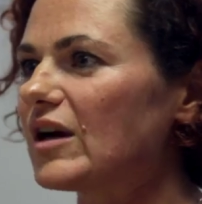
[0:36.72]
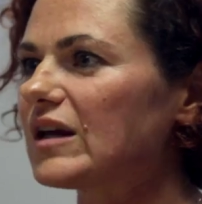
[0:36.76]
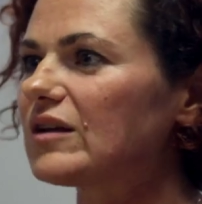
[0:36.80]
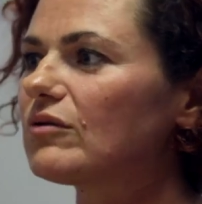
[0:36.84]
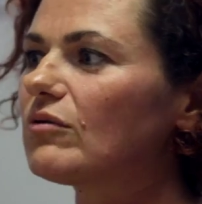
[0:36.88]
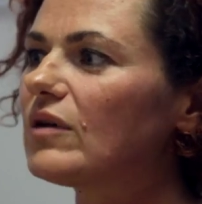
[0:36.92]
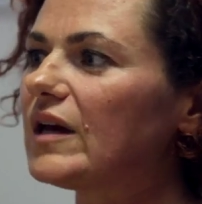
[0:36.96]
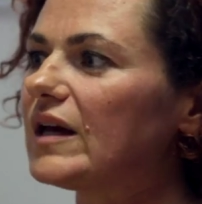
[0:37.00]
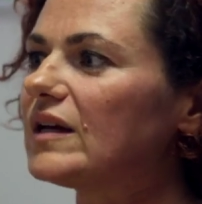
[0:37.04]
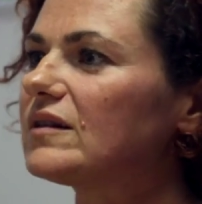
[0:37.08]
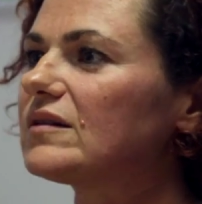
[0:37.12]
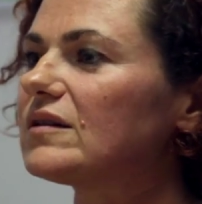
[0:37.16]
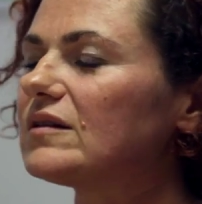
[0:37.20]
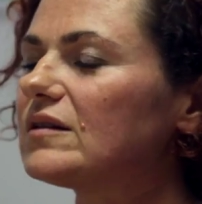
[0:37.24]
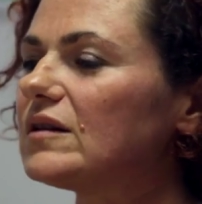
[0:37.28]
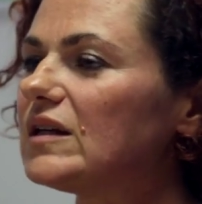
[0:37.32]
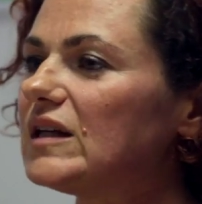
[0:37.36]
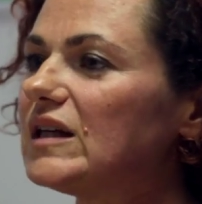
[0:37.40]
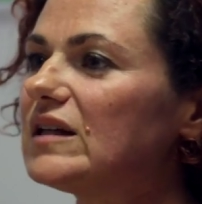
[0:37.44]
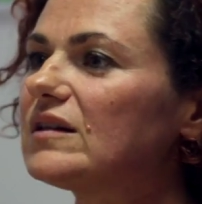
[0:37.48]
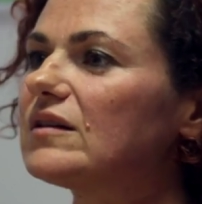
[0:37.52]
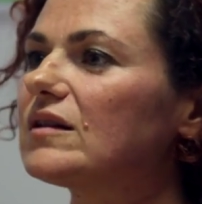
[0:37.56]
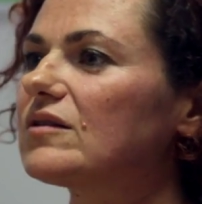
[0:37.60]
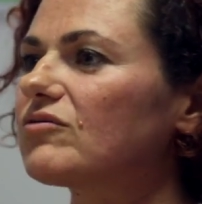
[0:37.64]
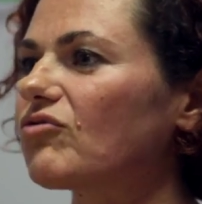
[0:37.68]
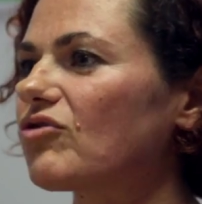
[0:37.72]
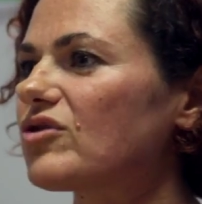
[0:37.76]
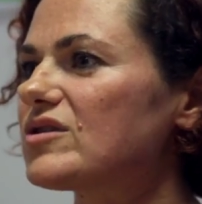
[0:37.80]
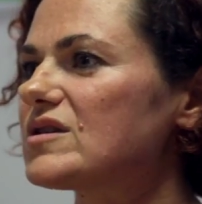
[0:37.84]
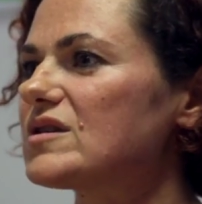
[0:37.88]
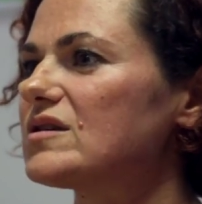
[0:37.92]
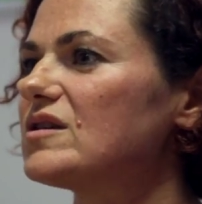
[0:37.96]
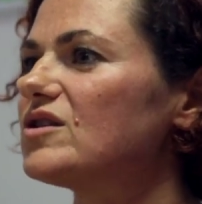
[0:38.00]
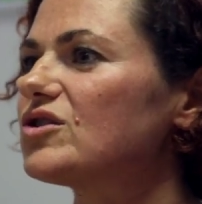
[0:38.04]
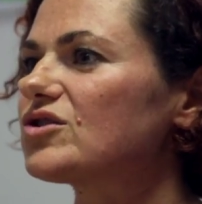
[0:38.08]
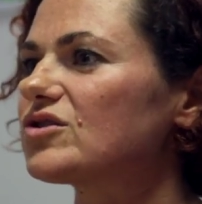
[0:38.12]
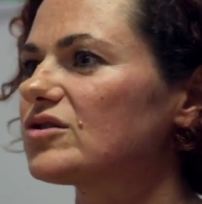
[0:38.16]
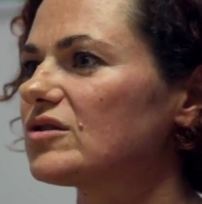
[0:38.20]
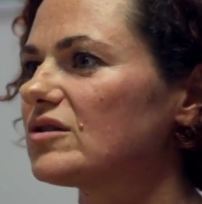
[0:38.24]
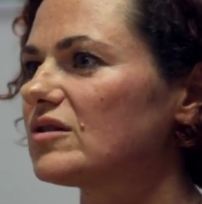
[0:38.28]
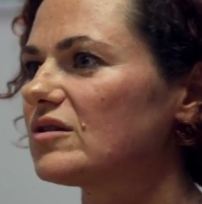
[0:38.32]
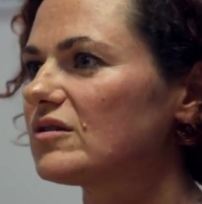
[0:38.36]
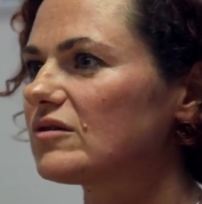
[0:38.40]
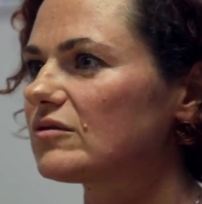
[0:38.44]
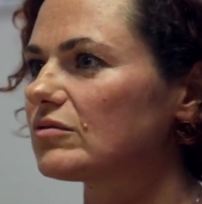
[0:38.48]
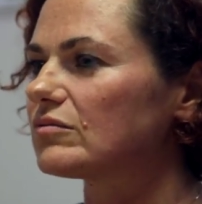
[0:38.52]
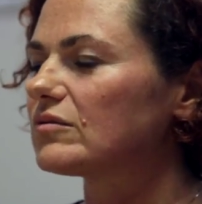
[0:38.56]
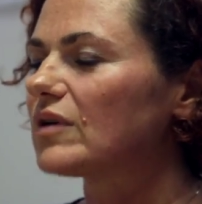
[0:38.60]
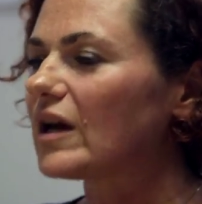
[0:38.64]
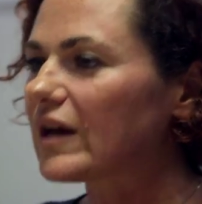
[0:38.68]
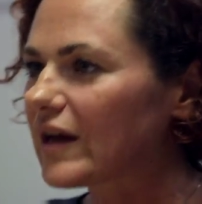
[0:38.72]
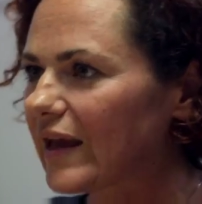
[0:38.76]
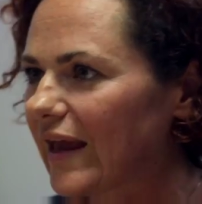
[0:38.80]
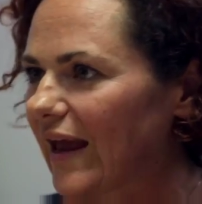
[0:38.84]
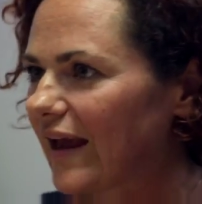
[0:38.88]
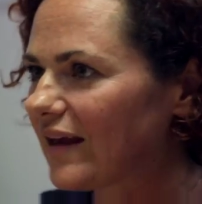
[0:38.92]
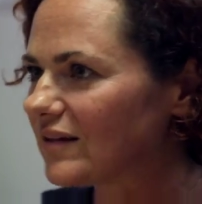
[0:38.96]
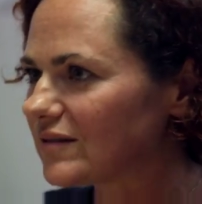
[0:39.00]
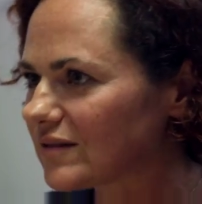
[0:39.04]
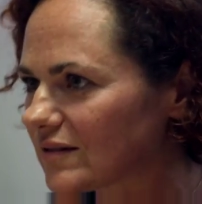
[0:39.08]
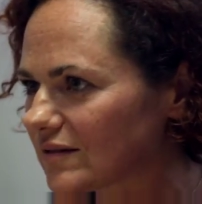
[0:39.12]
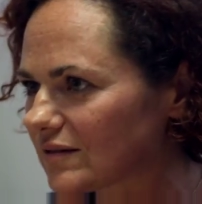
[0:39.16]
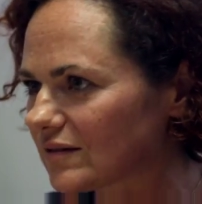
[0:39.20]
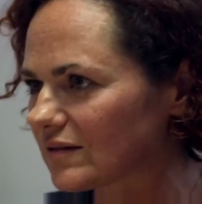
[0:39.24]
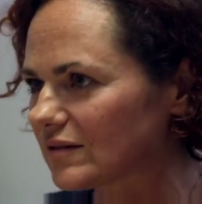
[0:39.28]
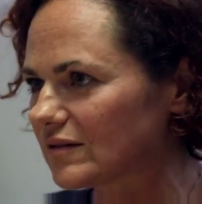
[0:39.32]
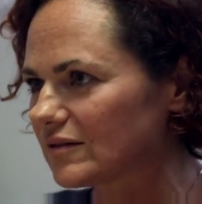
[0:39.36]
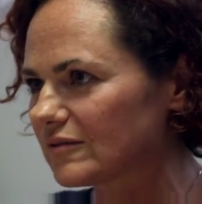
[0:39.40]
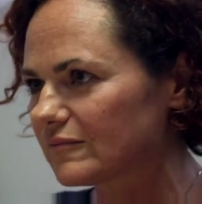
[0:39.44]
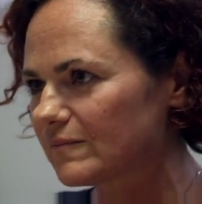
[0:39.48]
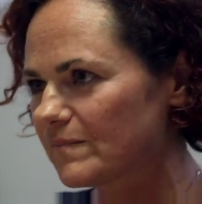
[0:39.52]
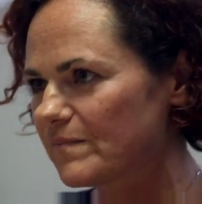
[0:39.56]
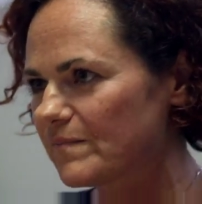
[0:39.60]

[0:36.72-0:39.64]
regulated, in the transition to cancer.